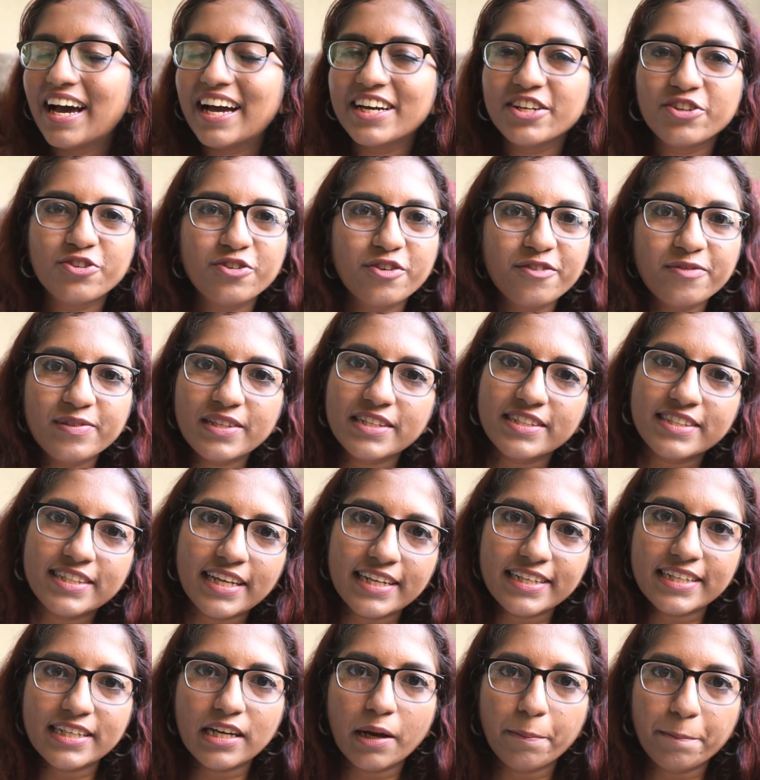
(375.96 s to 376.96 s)
I don't know if they're
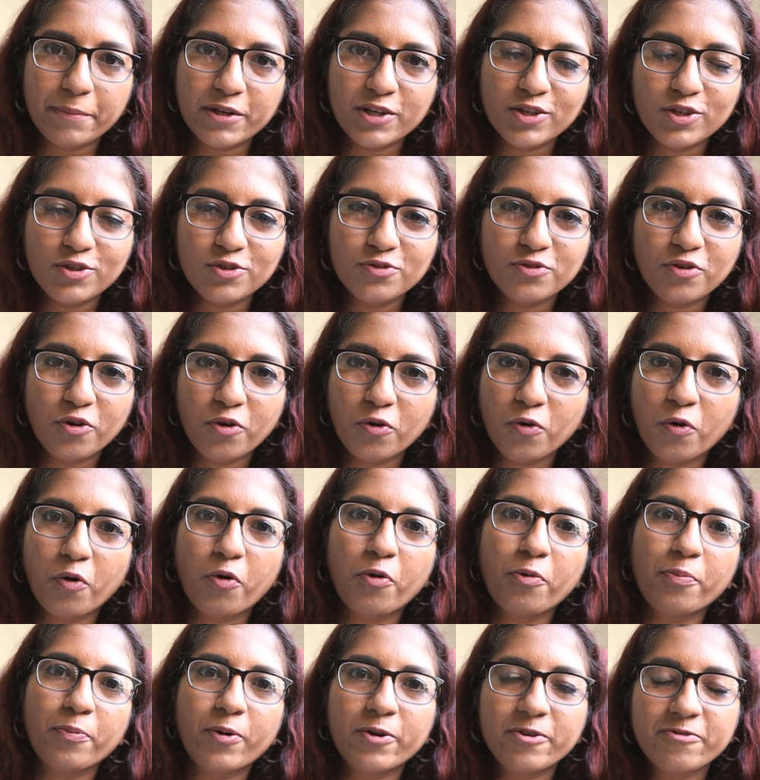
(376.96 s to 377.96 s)
setting up a new
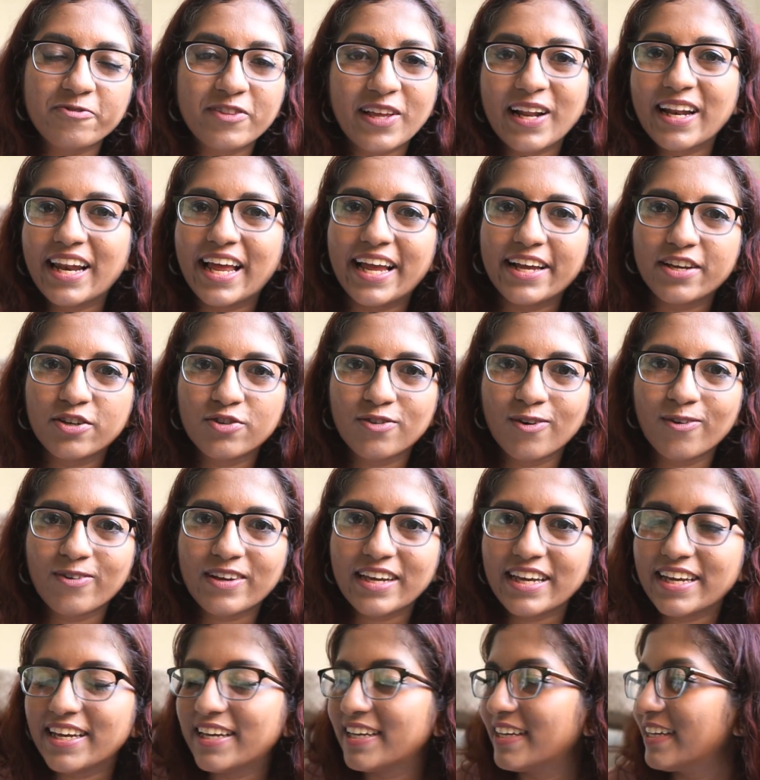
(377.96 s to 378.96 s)
home or if they like
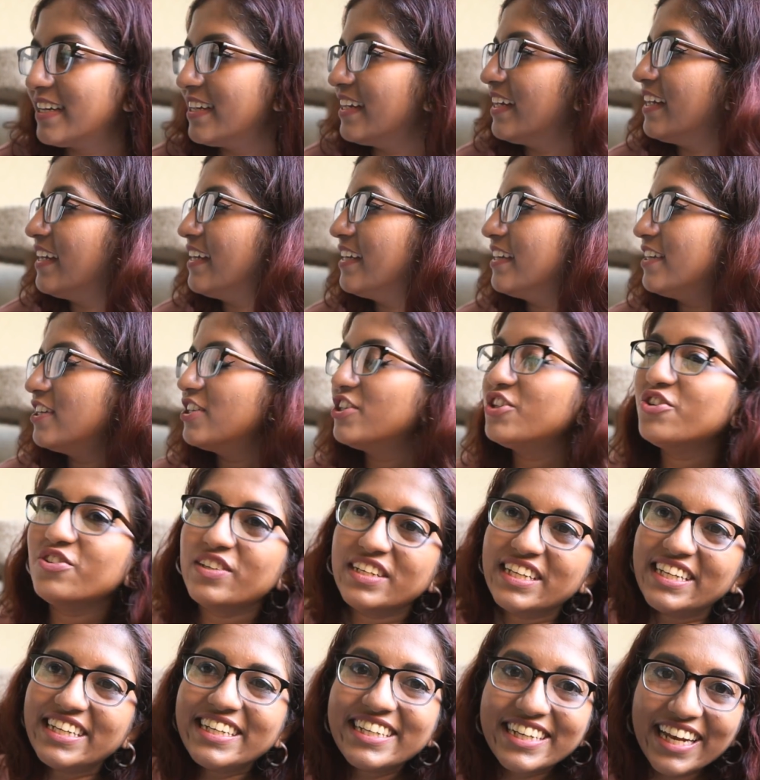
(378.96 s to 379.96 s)
cooking you
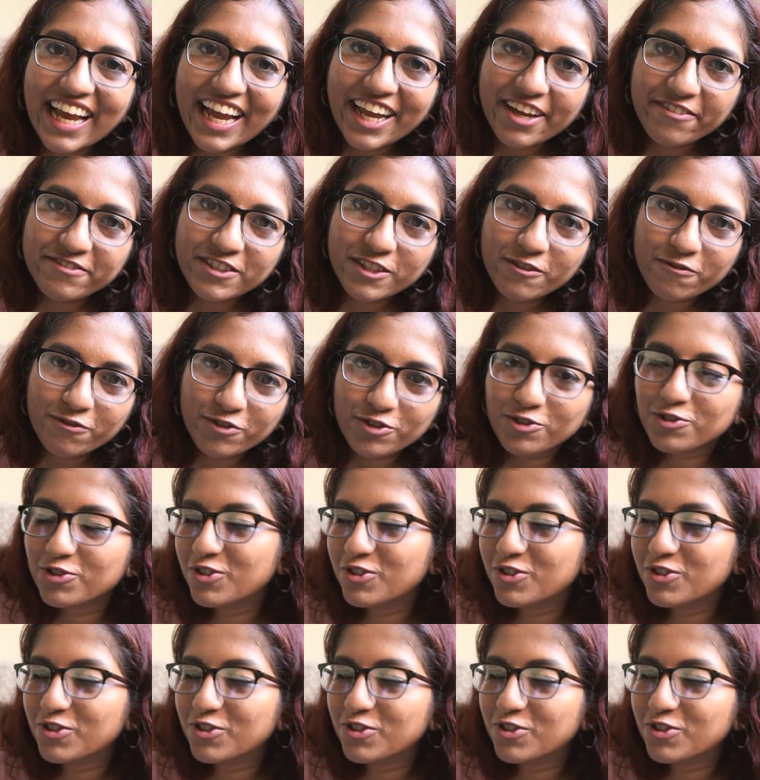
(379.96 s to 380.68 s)
need knives if you